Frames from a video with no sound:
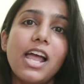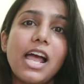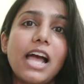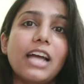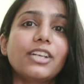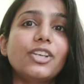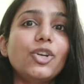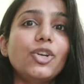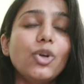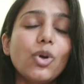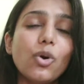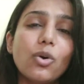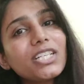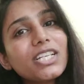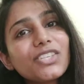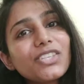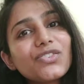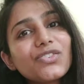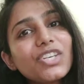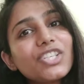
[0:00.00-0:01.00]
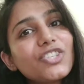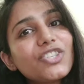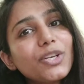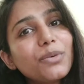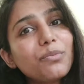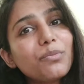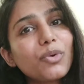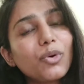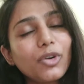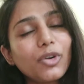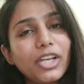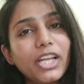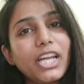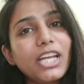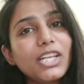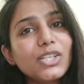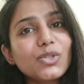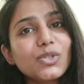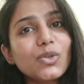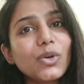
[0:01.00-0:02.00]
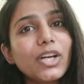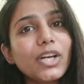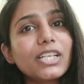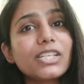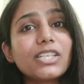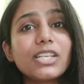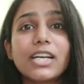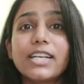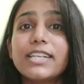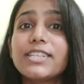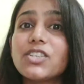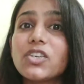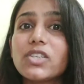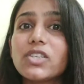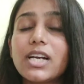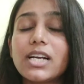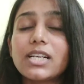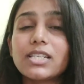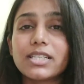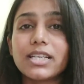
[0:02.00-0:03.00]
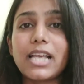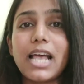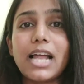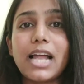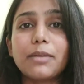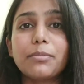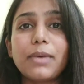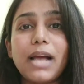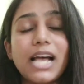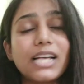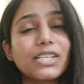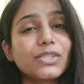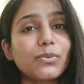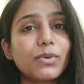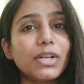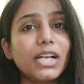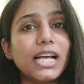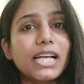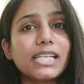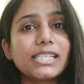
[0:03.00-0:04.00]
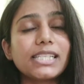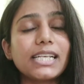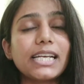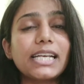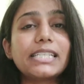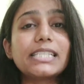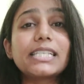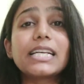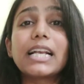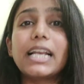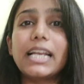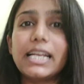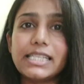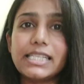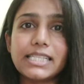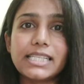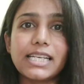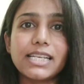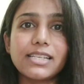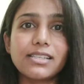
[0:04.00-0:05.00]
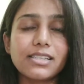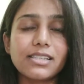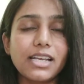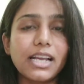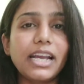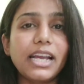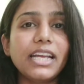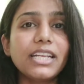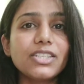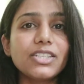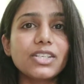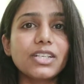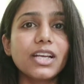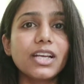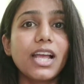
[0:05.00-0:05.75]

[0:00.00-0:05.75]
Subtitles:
And yogurt is rich in protein, so it nourishes our scalp as well as it cleanses it.